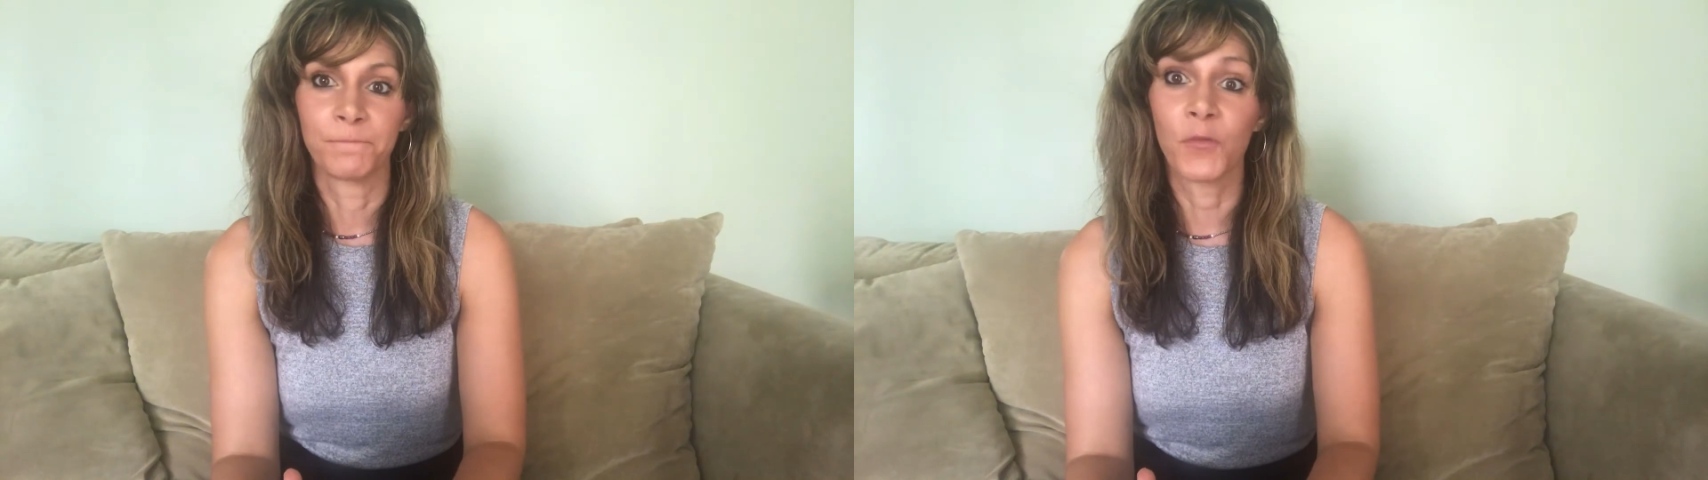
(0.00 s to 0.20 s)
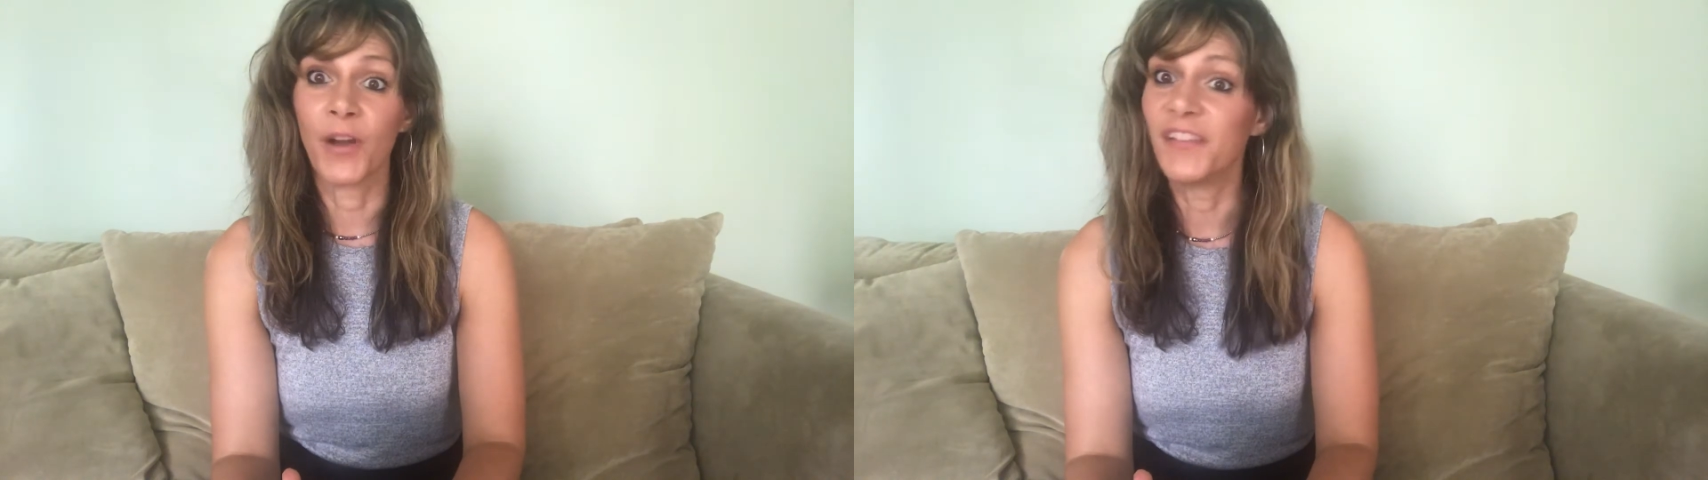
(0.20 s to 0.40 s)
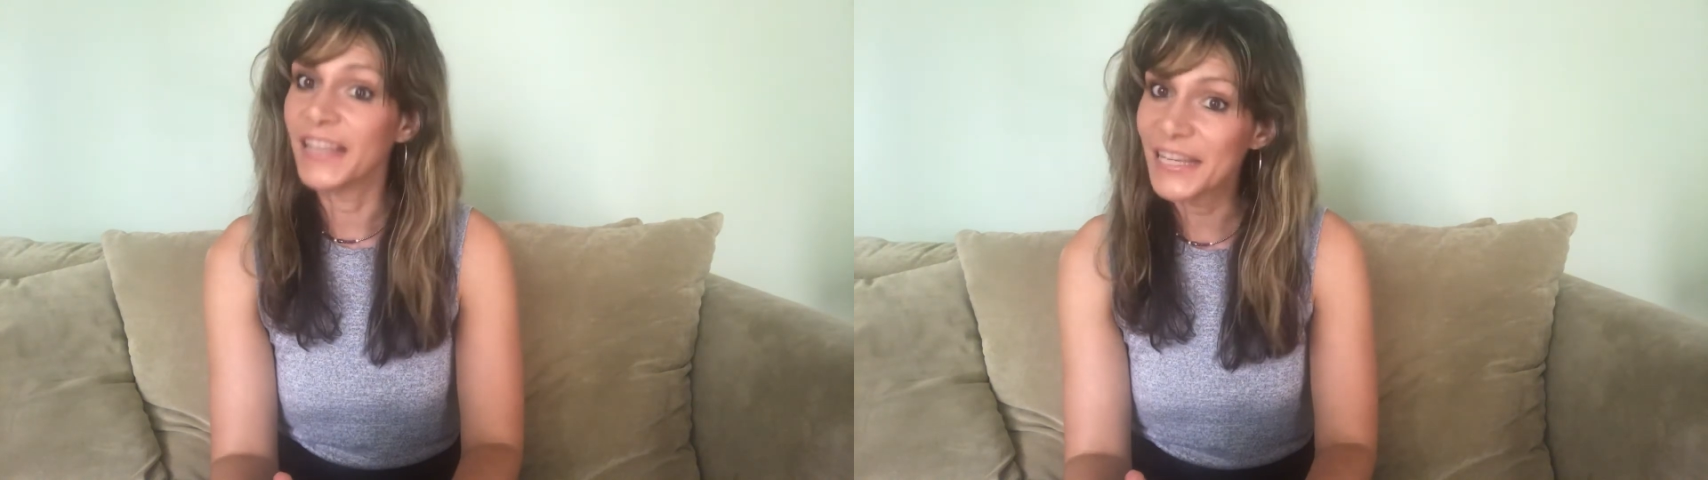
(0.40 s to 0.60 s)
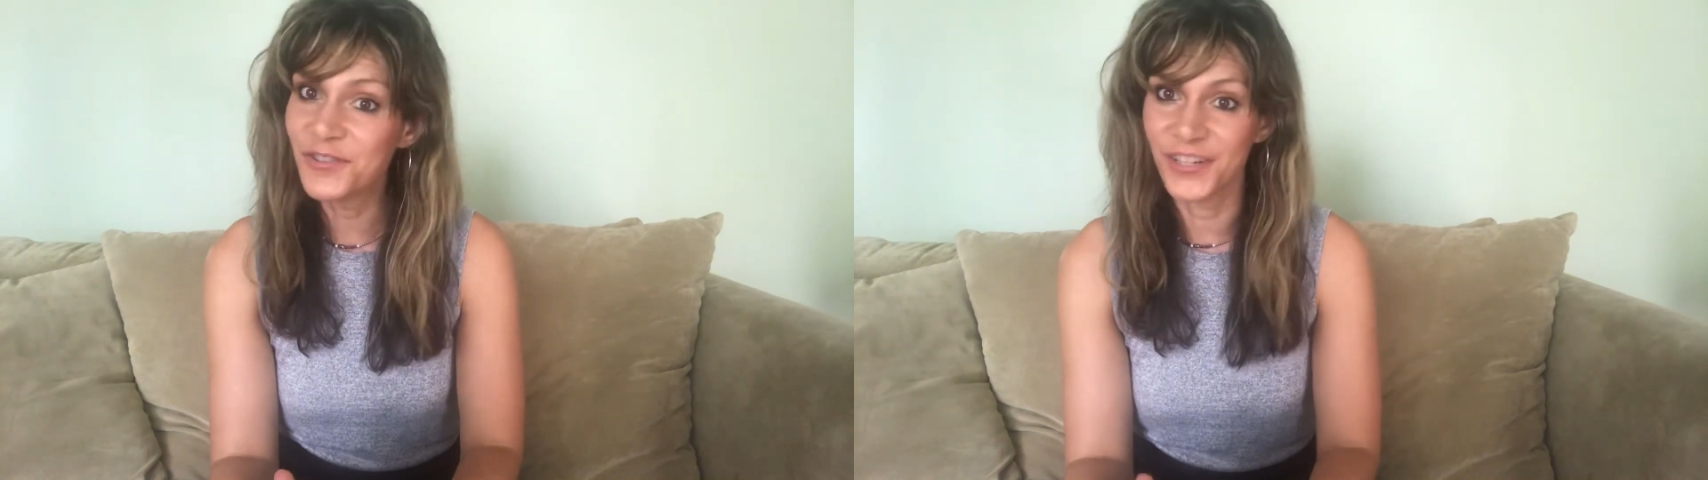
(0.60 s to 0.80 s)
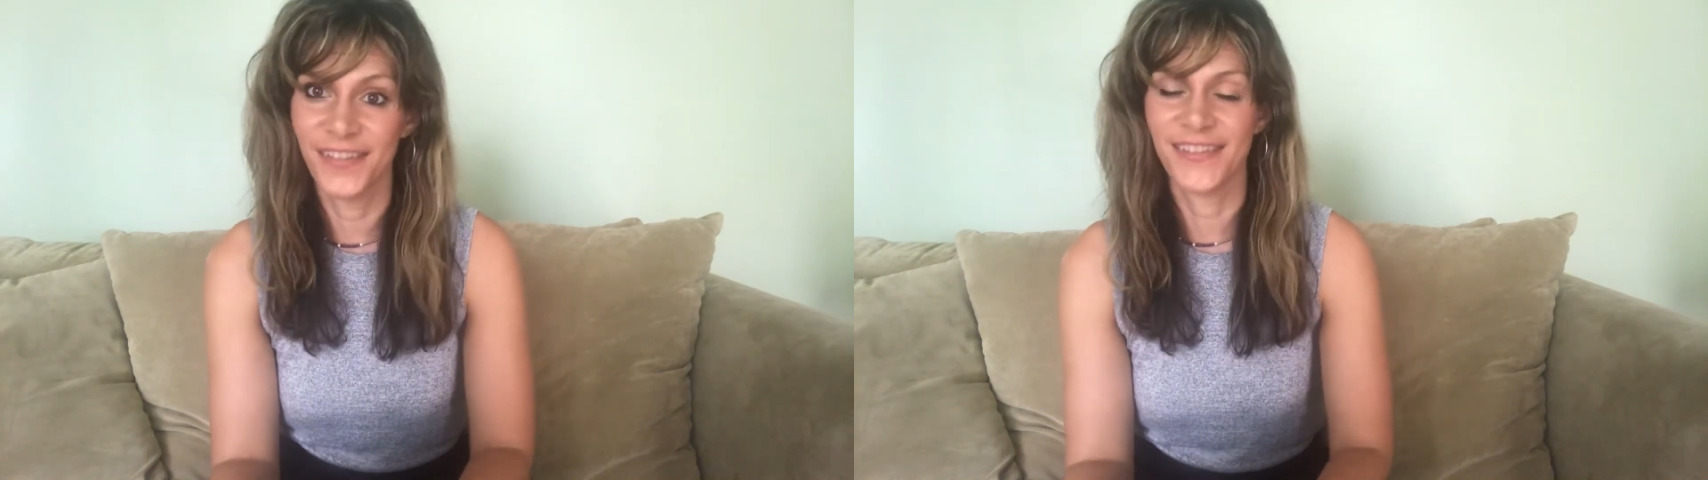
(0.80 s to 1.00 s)

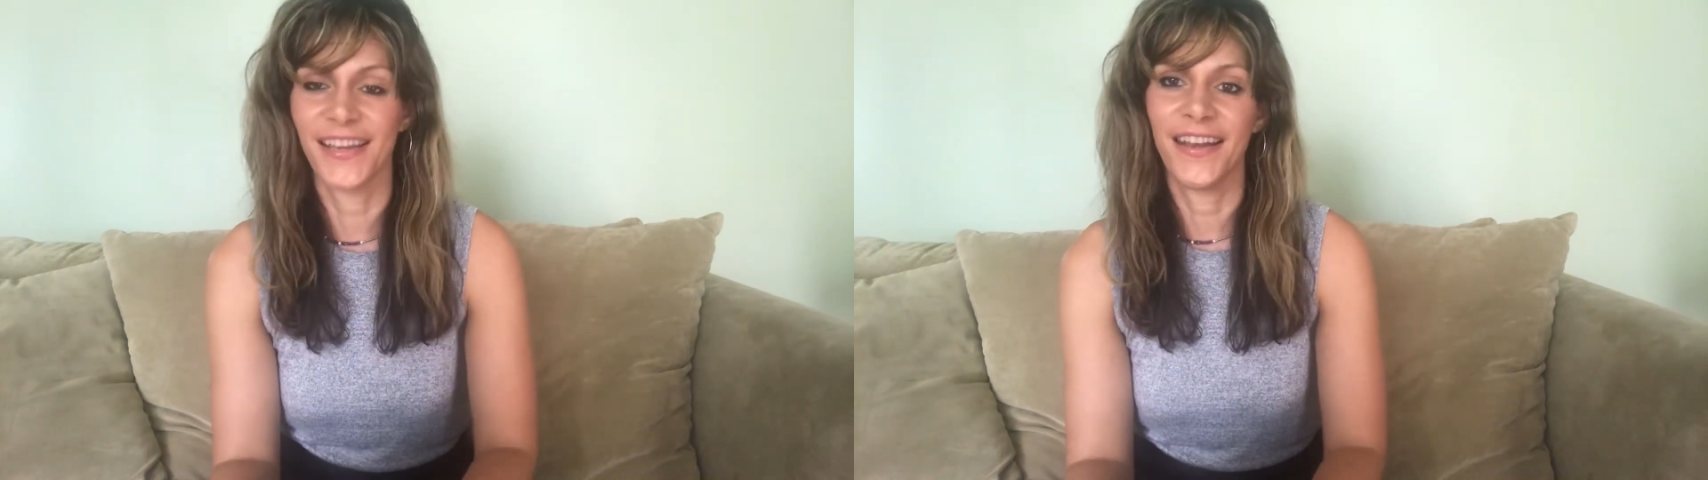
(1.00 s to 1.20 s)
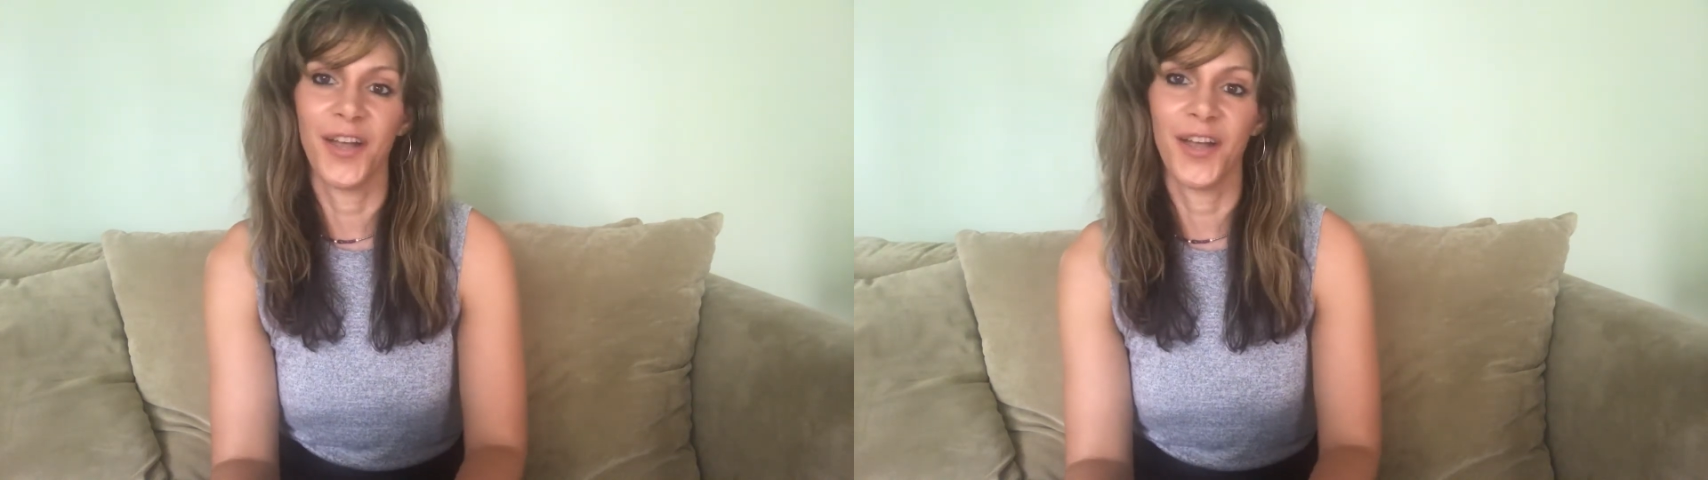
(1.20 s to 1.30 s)
revelations and